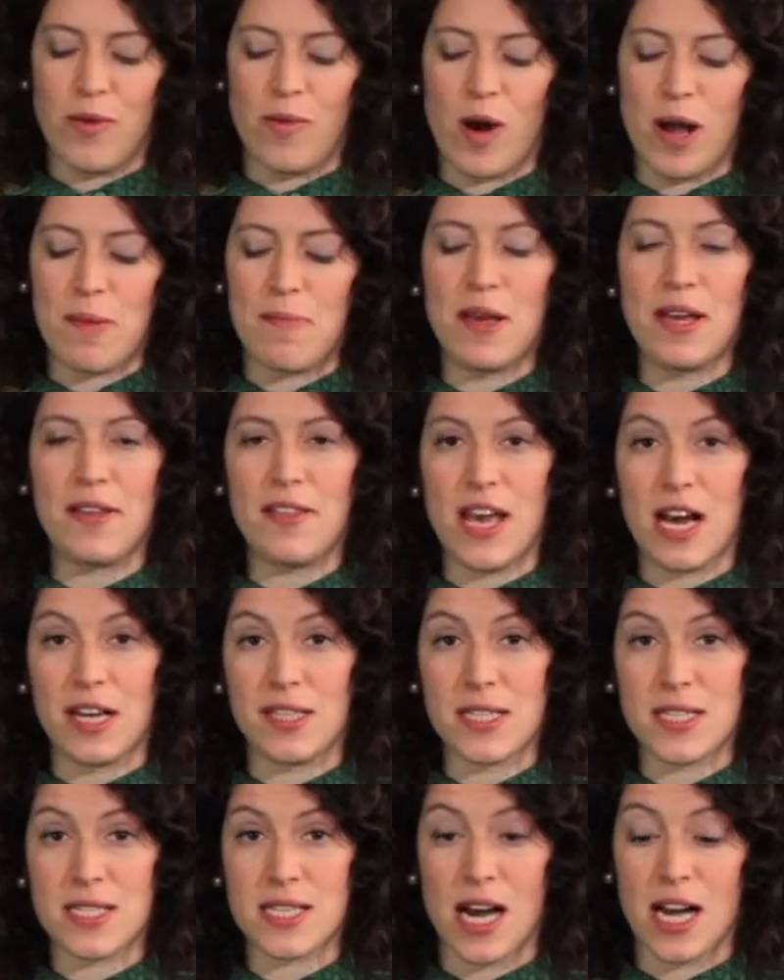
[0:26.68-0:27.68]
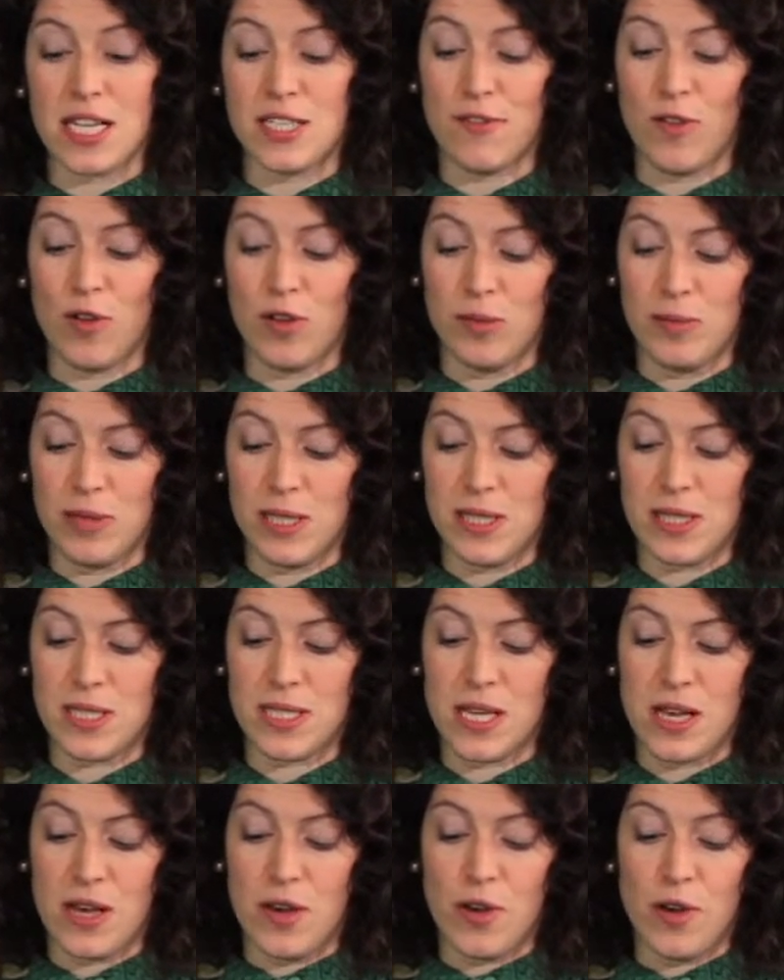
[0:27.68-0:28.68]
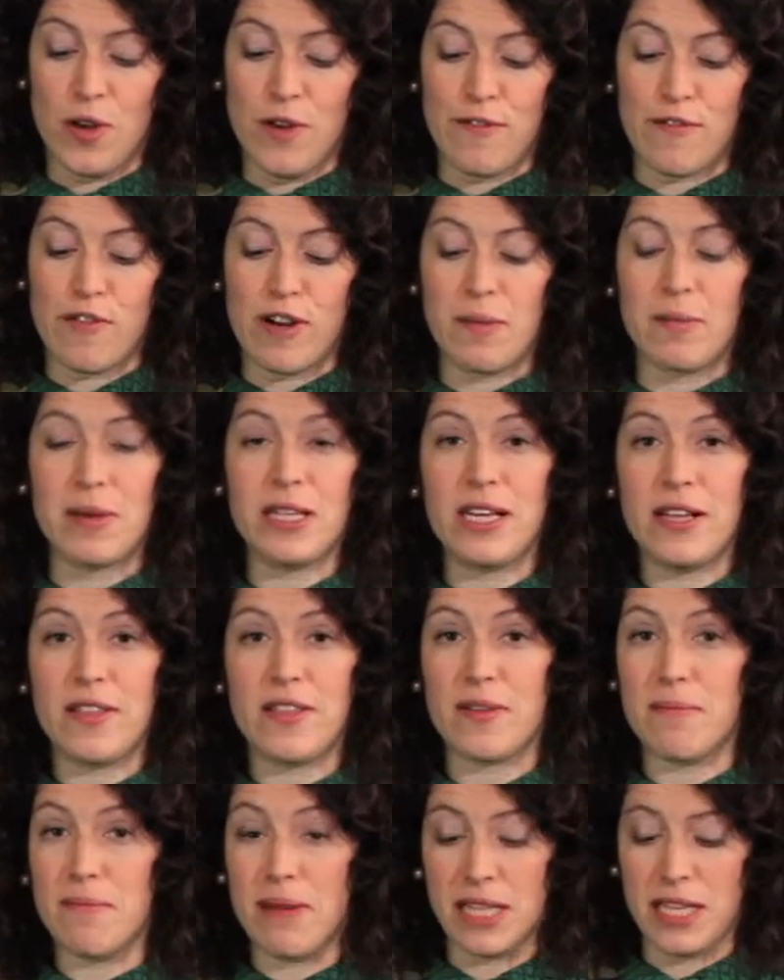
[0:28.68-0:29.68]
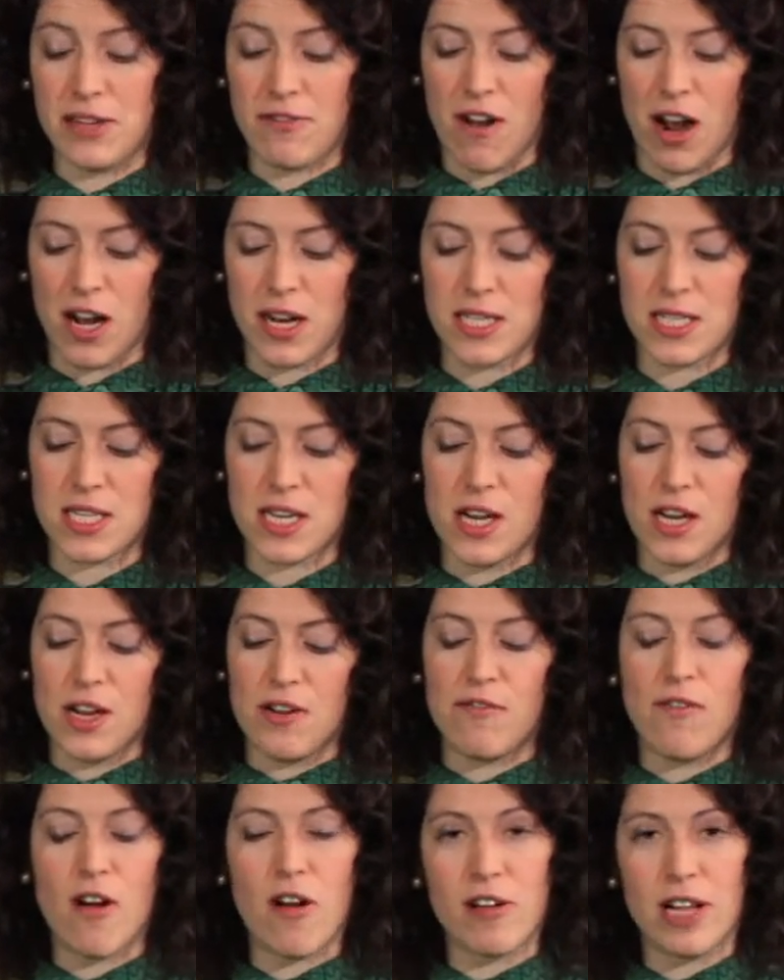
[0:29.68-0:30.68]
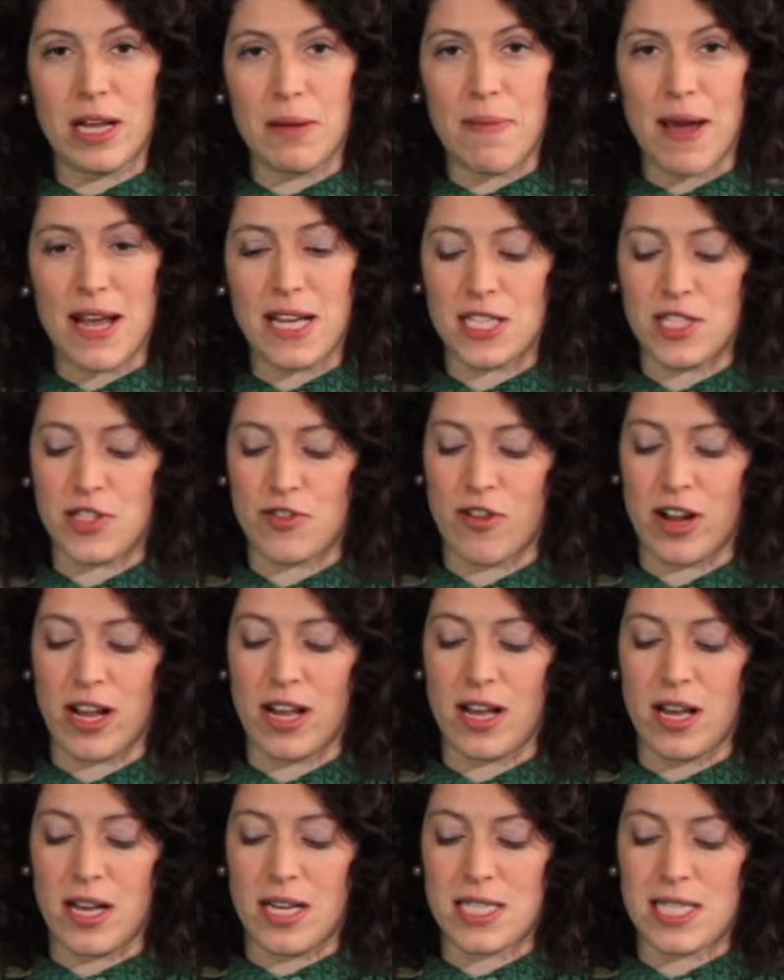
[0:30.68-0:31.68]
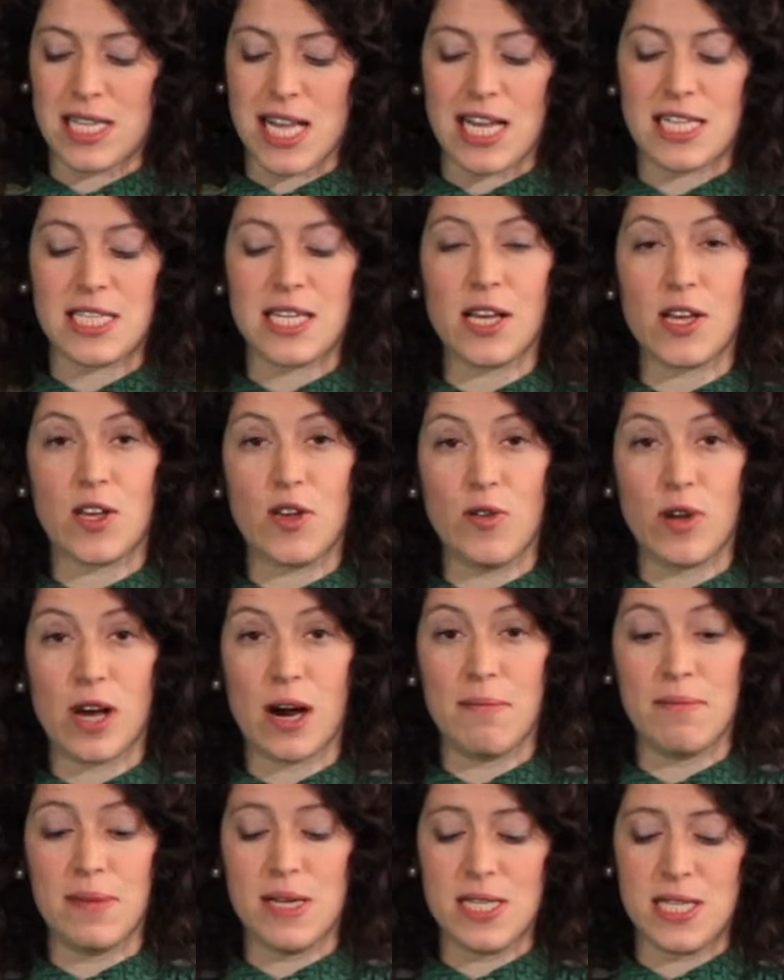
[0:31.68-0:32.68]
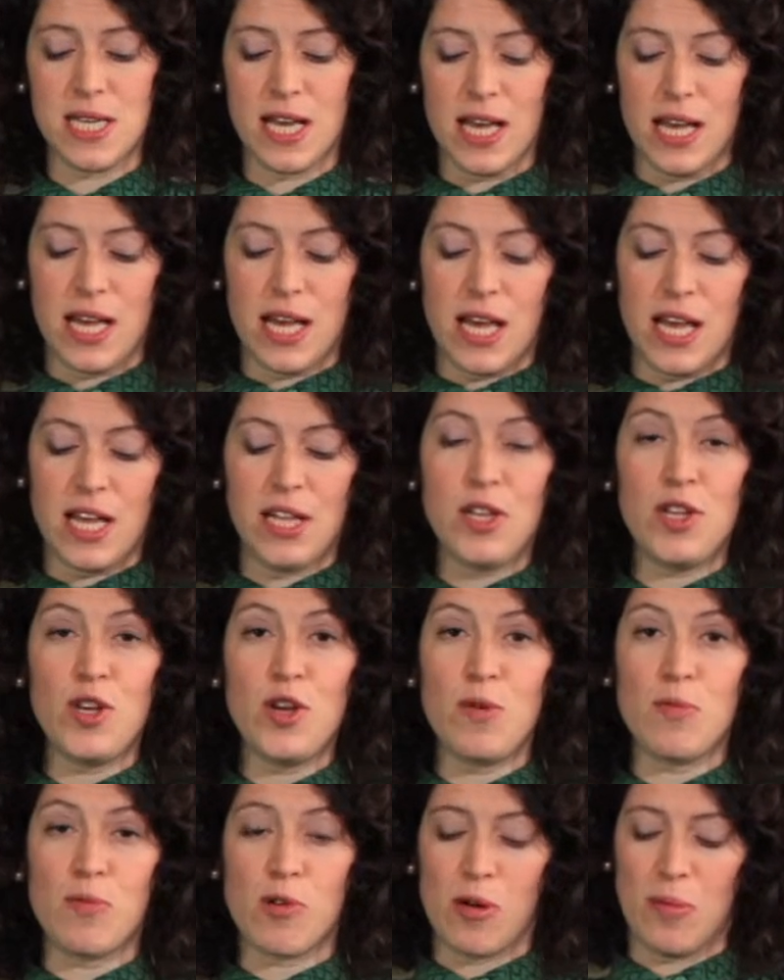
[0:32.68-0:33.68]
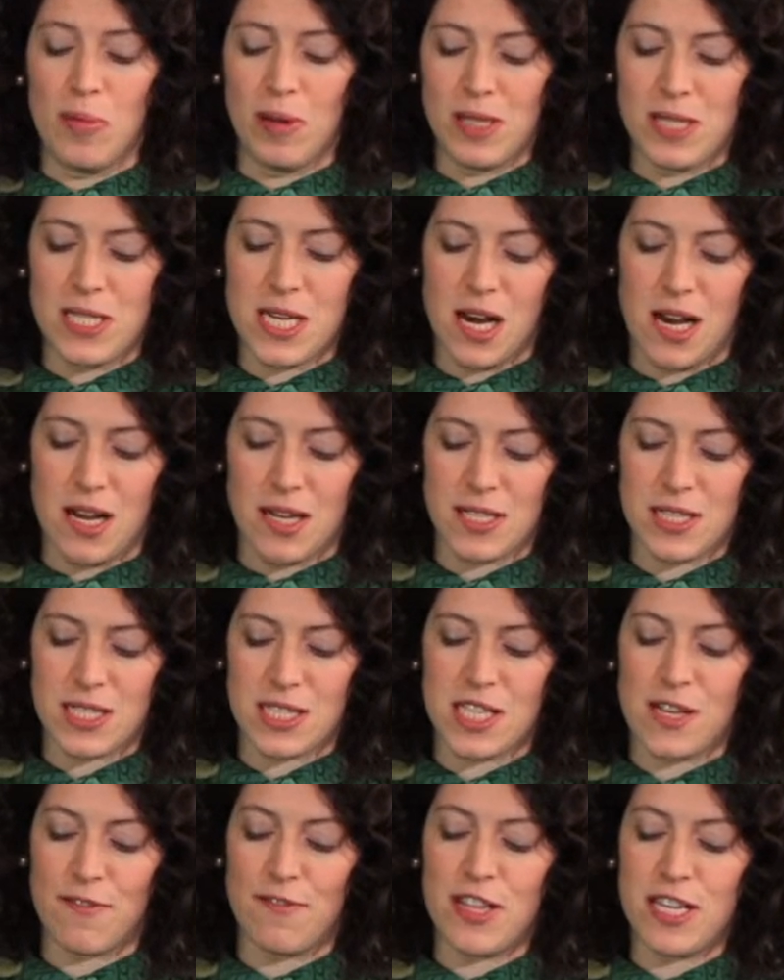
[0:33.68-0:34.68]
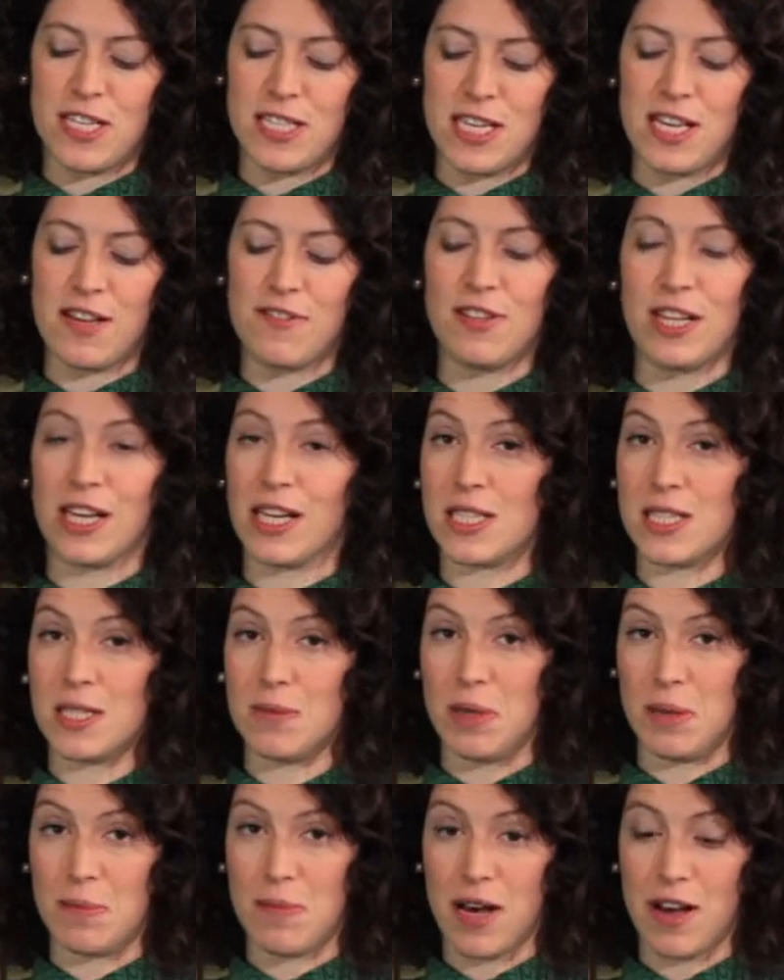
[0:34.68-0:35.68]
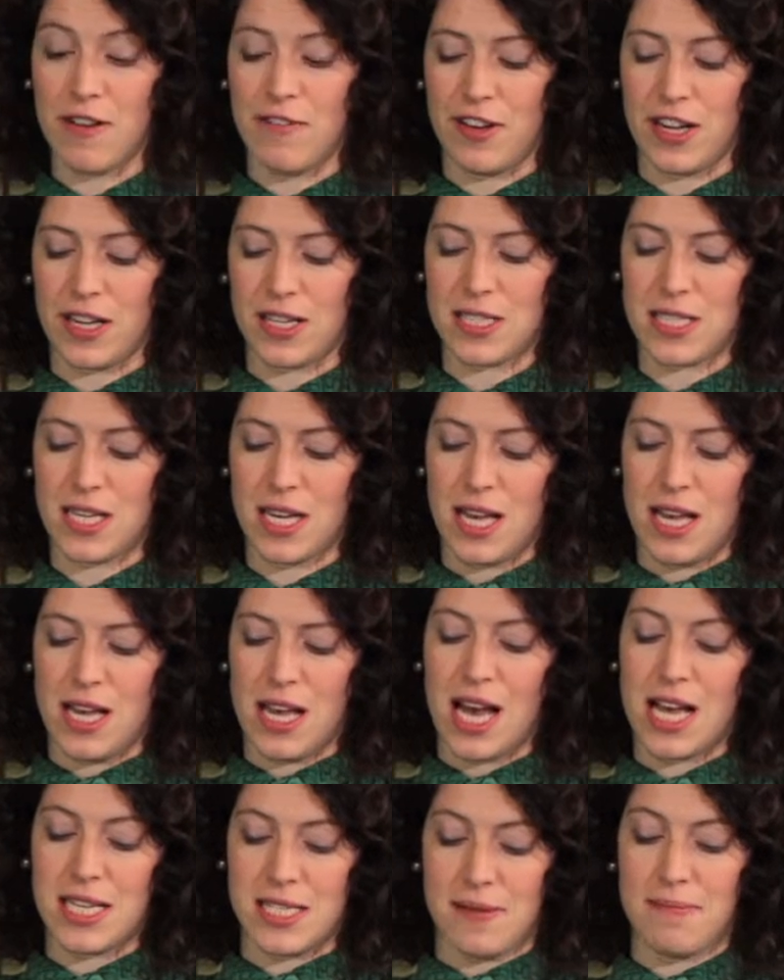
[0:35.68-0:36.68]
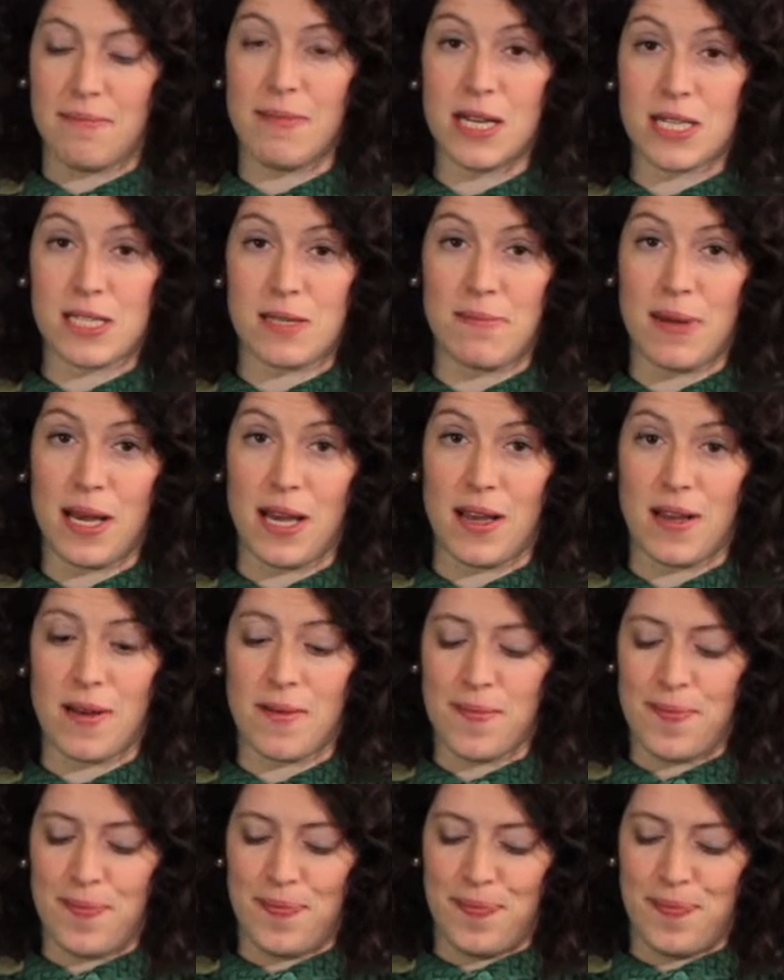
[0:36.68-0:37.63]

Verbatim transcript: wiping the underside of ornaments, hoovering beneath the many rugs, rolling pastry, slicing cucumbers, innumerable tasks if this evening is to be perfect, as it must be.